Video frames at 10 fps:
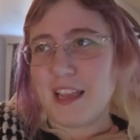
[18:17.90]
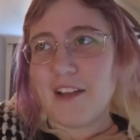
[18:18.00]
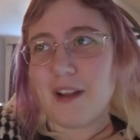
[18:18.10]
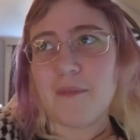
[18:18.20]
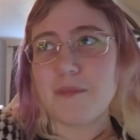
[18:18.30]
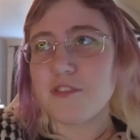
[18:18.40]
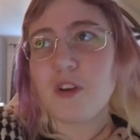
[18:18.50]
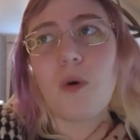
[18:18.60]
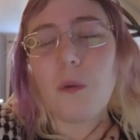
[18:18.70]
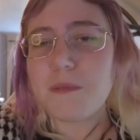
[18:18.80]
I'm
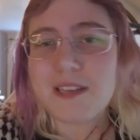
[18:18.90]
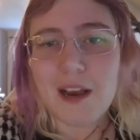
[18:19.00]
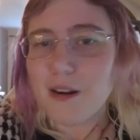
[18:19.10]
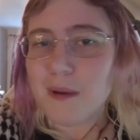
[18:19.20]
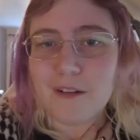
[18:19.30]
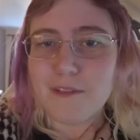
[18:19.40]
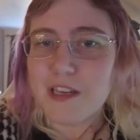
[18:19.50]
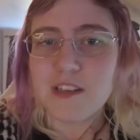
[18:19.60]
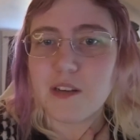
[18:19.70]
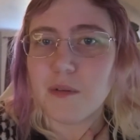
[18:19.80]
so up and down about
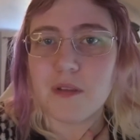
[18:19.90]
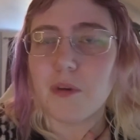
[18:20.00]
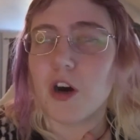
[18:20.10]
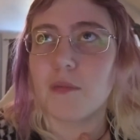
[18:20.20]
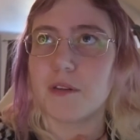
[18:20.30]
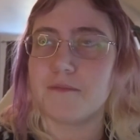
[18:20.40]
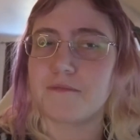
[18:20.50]
phase two at the moment.